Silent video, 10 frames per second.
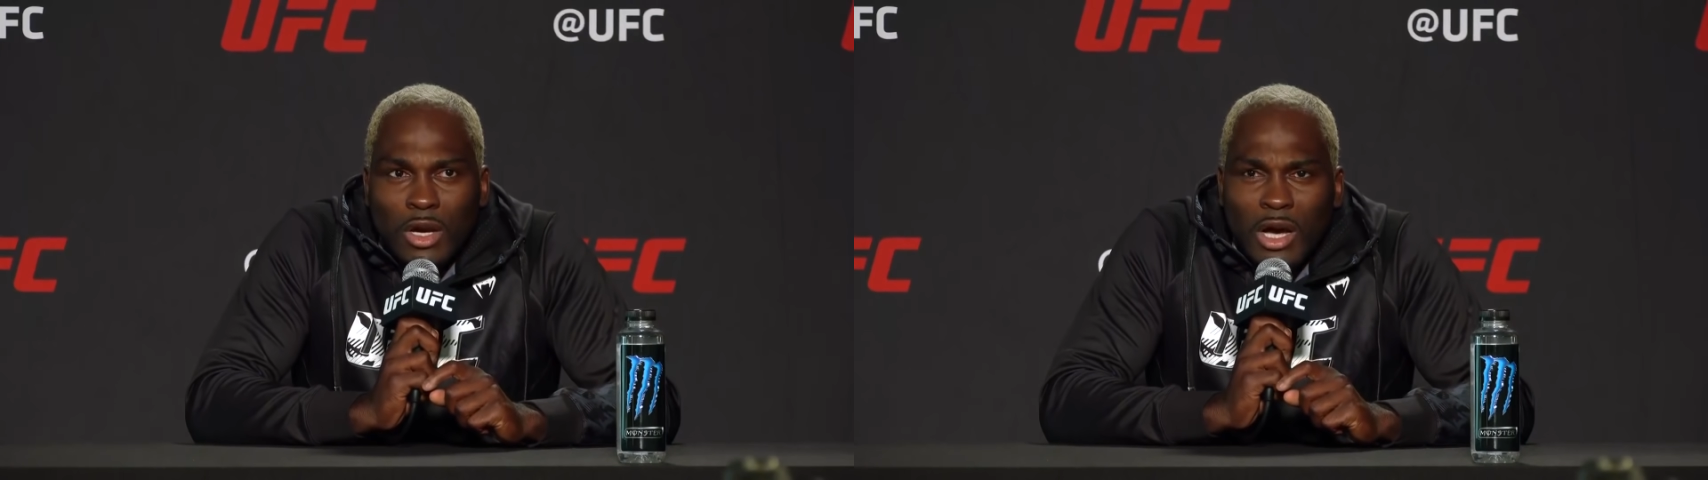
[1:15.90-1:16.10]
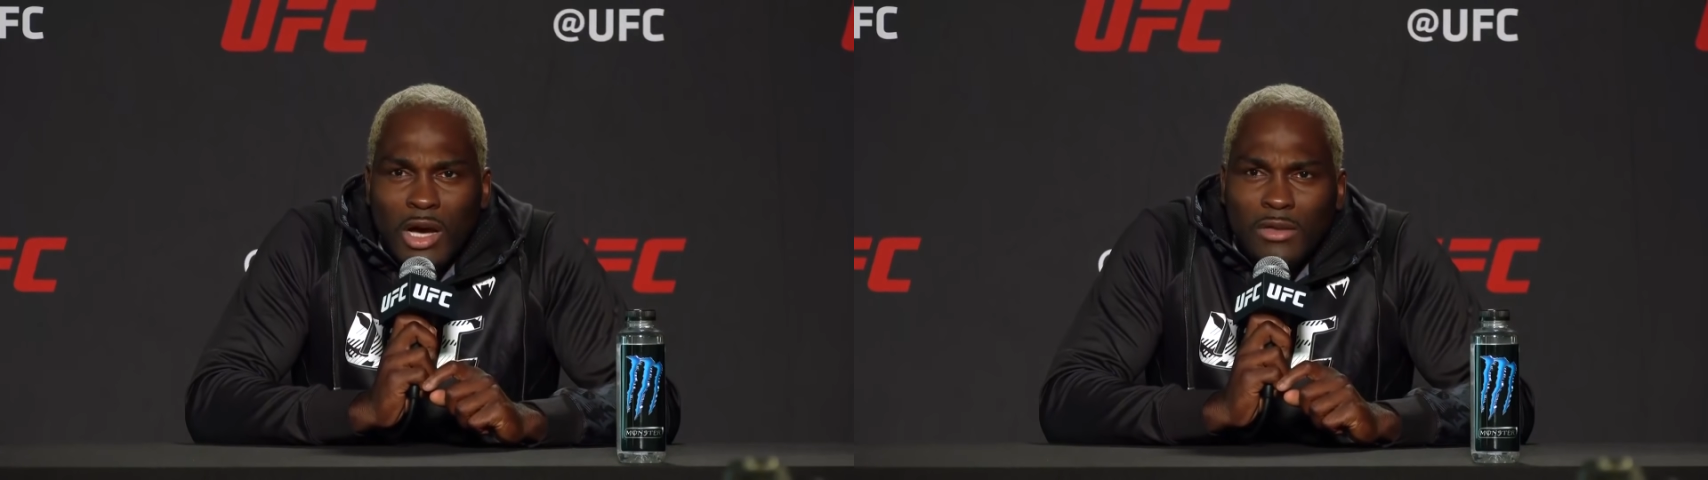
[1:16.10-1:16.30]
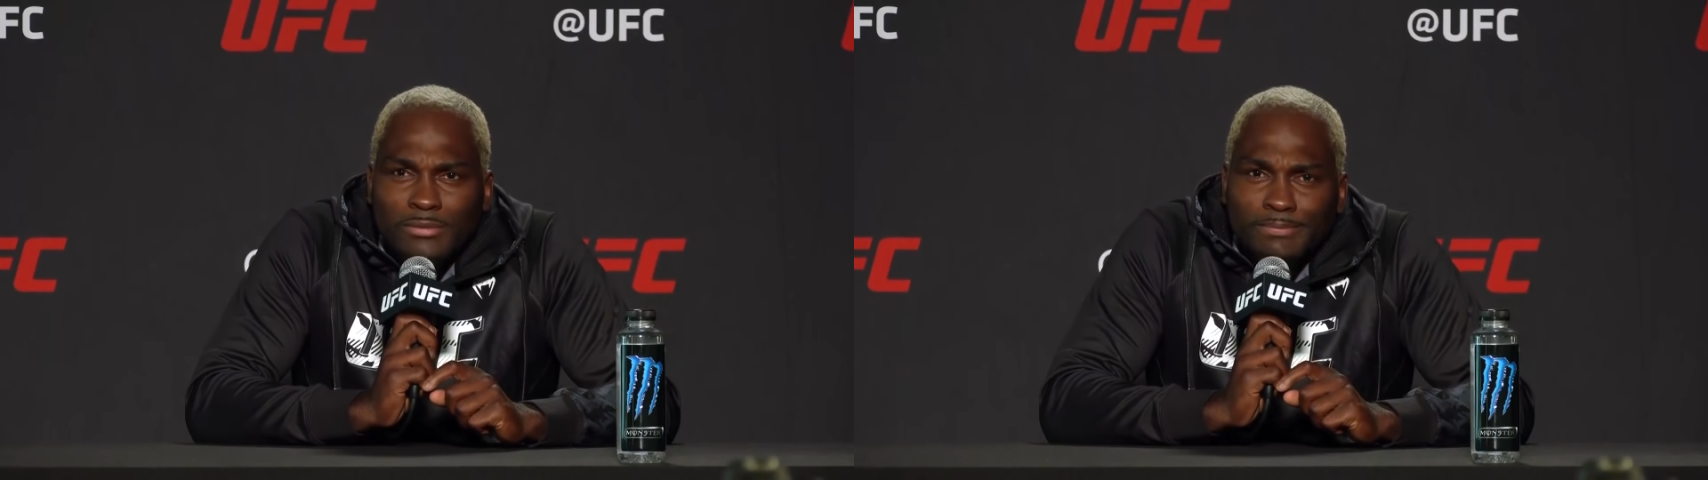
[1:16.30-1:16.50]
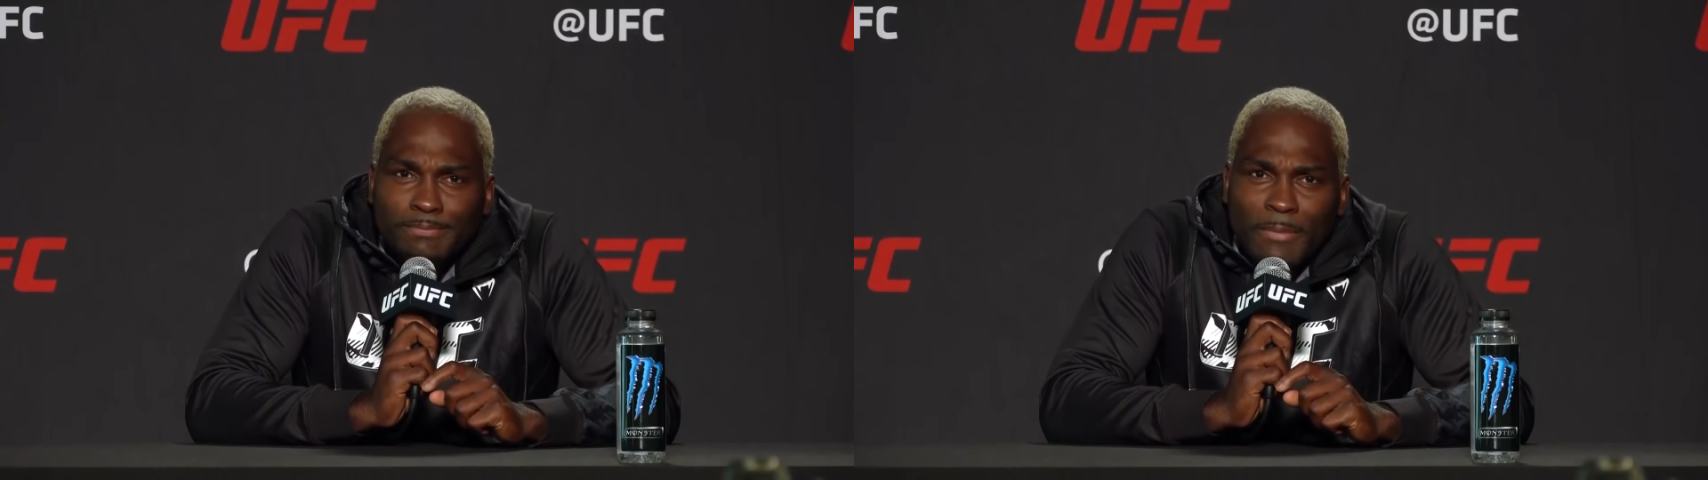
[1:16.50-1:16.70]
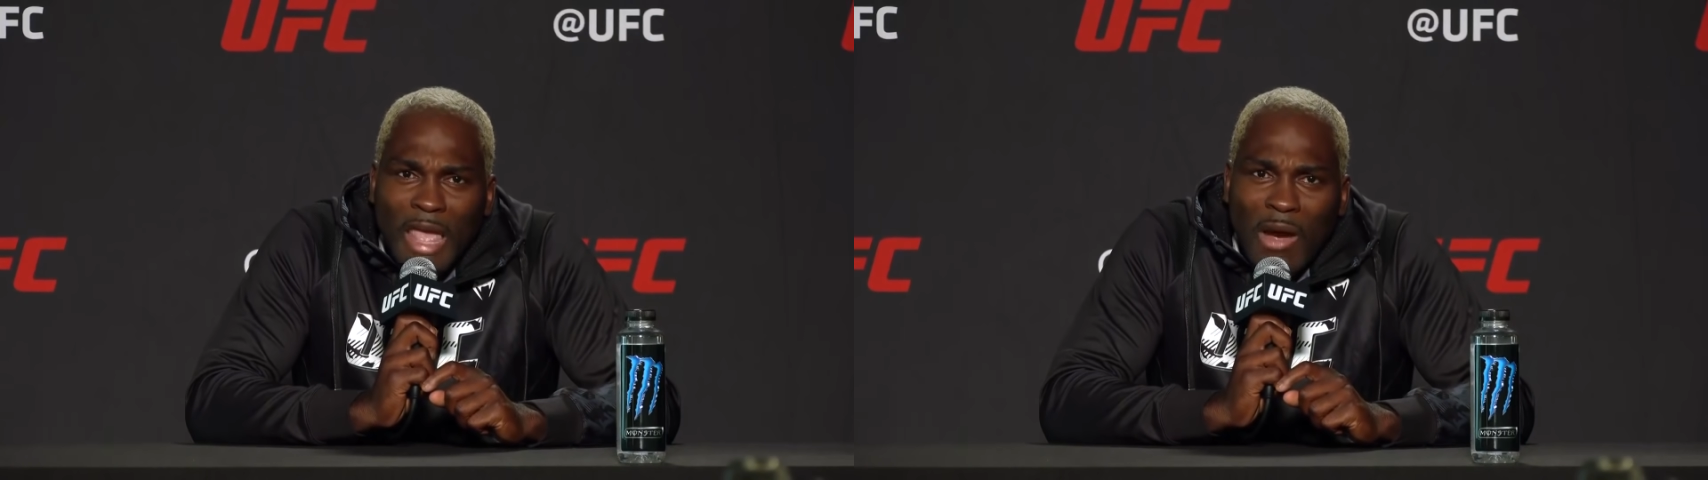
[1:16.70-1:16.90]
Um...
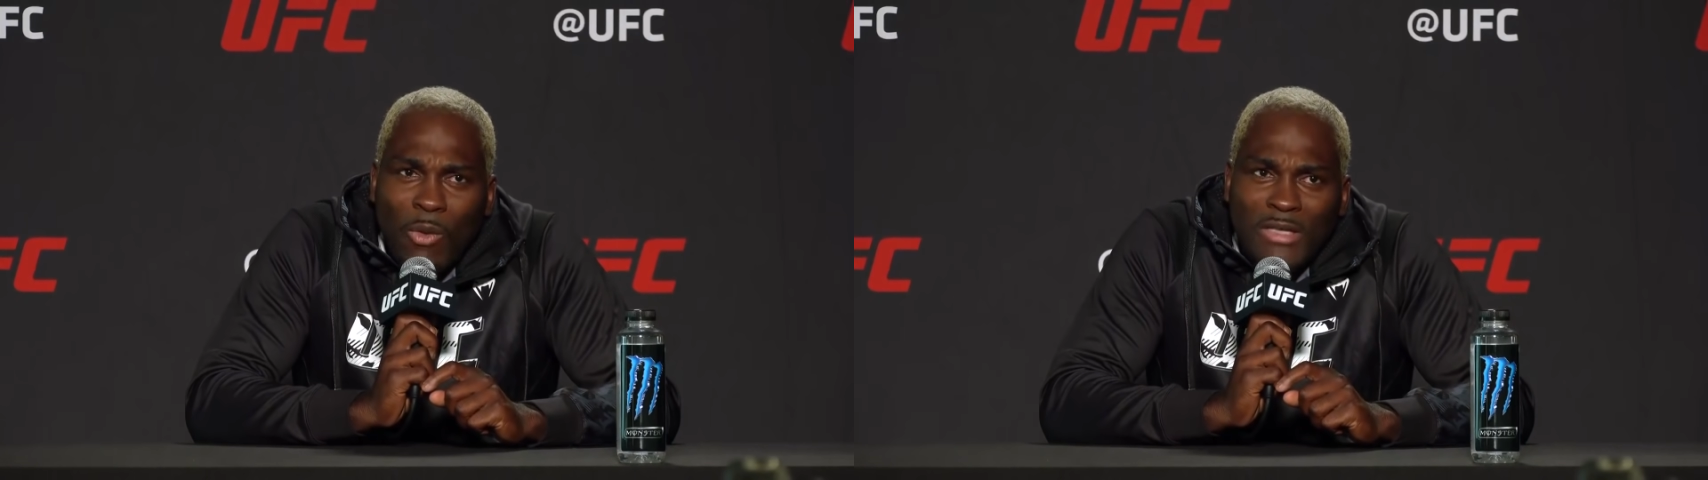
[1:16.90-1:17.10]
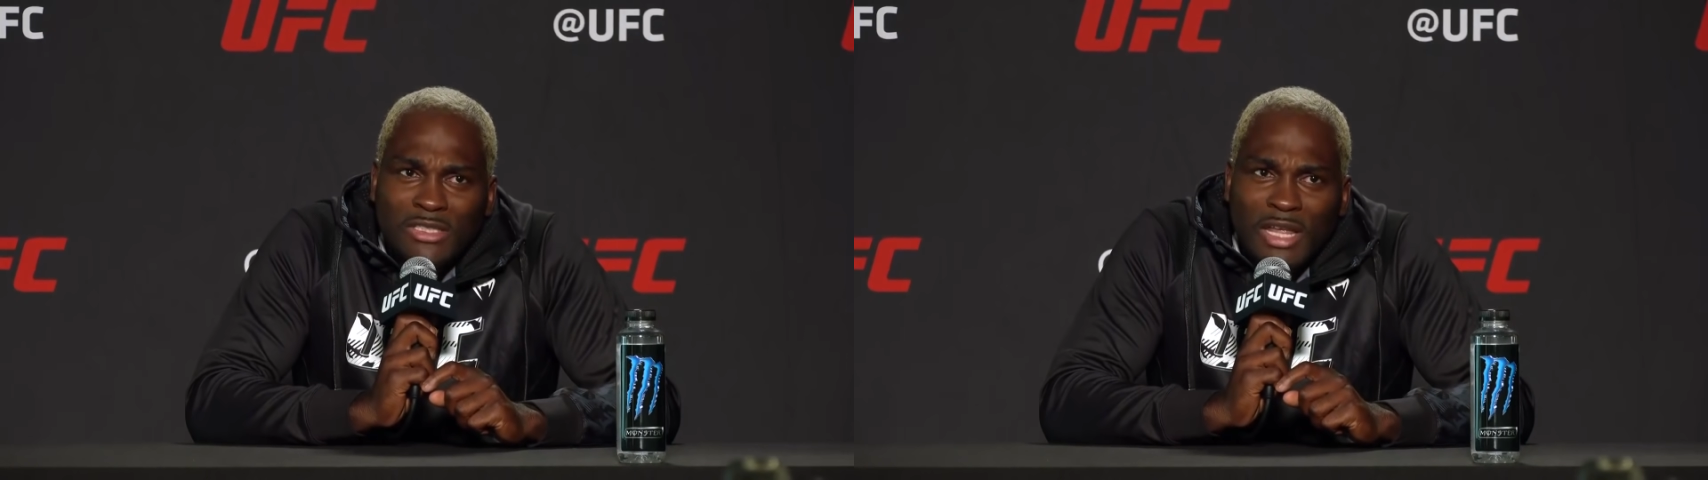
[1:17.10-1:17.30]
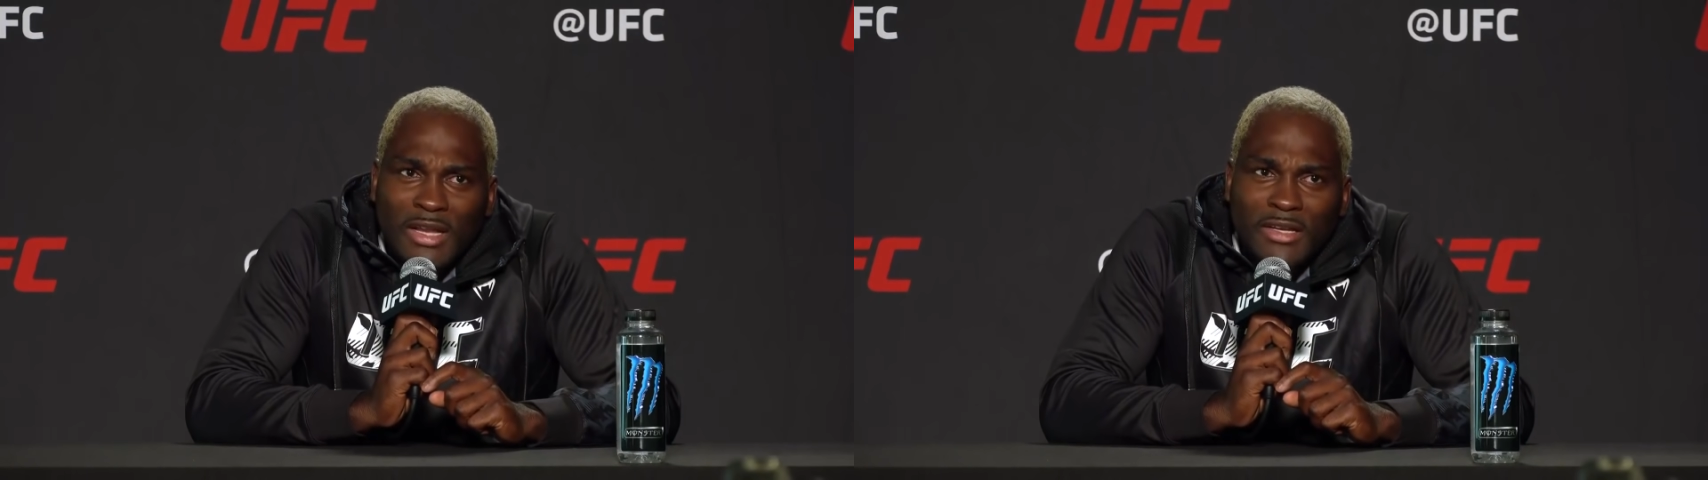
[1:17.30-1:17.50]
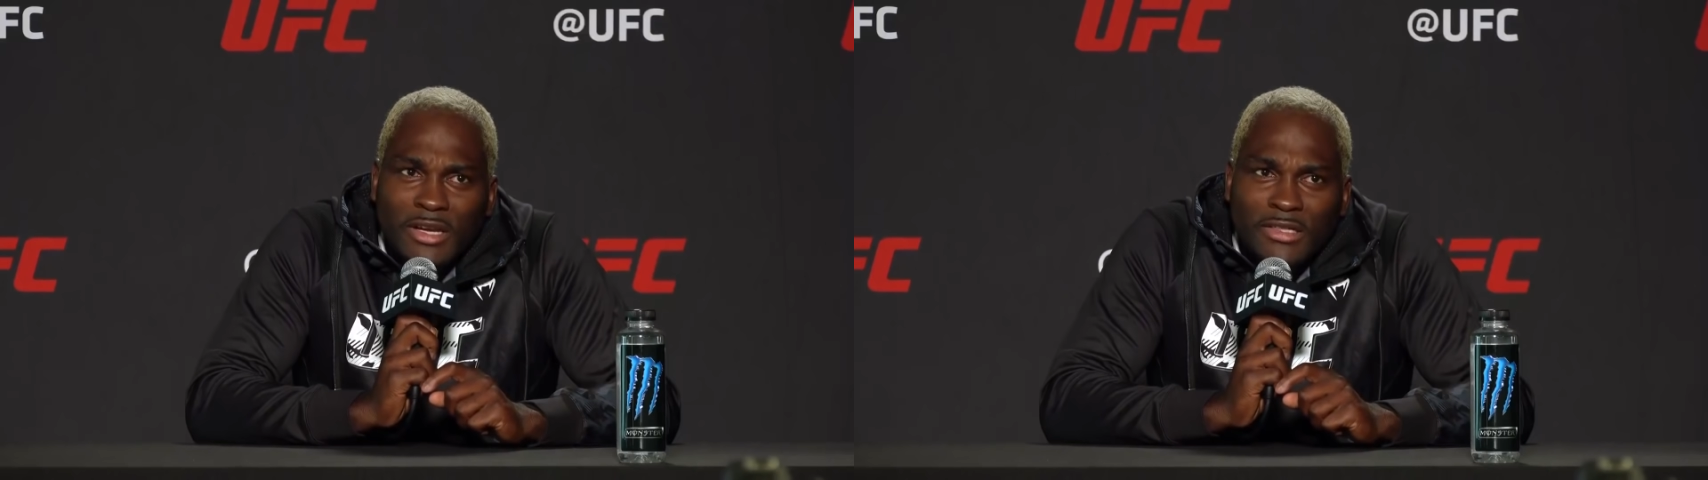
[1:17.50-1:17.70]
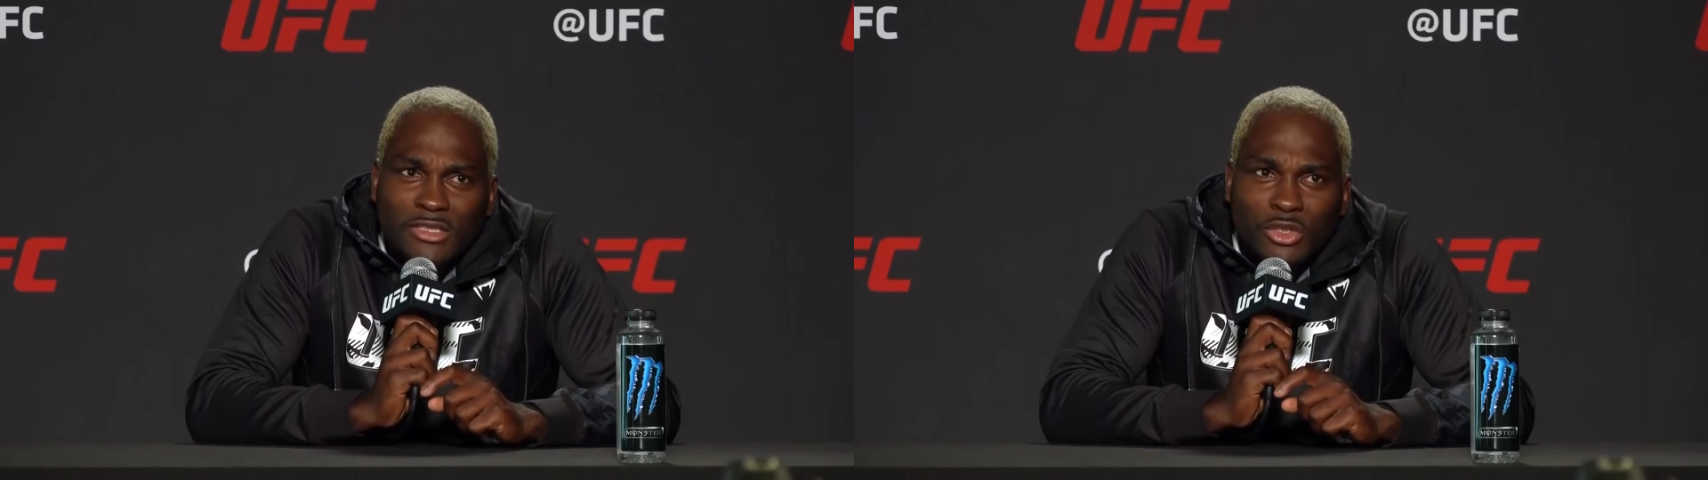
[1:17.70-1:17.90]
I watched a lot of
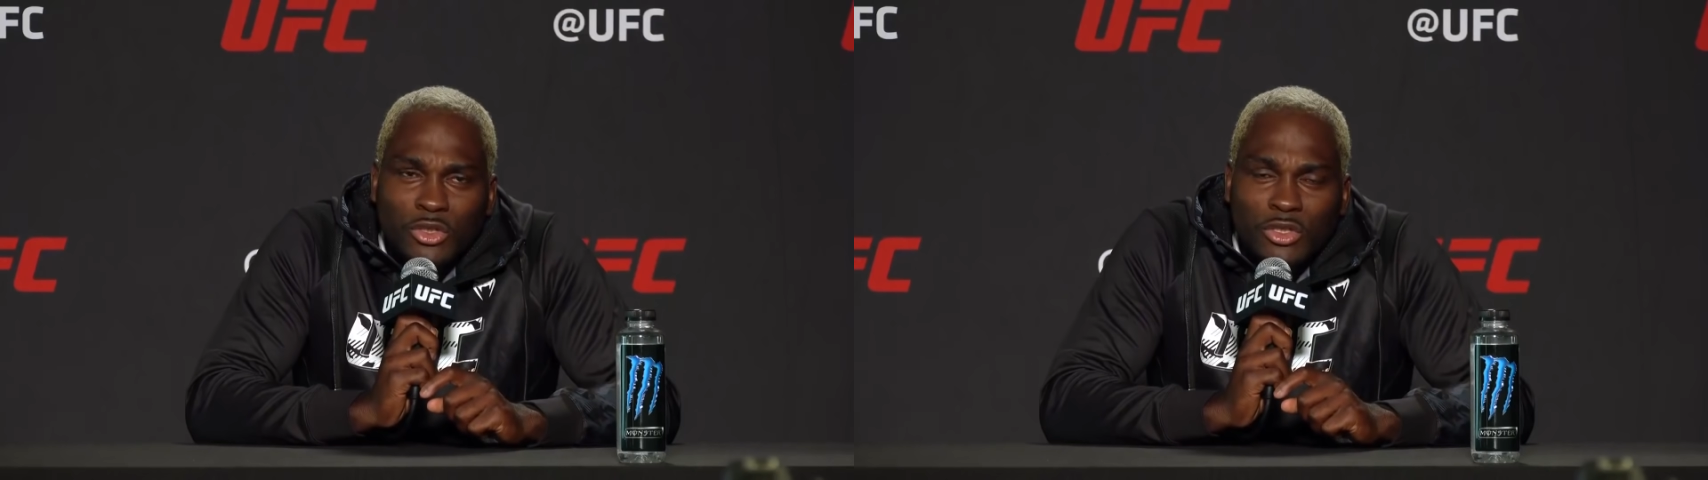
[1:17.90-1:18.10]
Darren Till.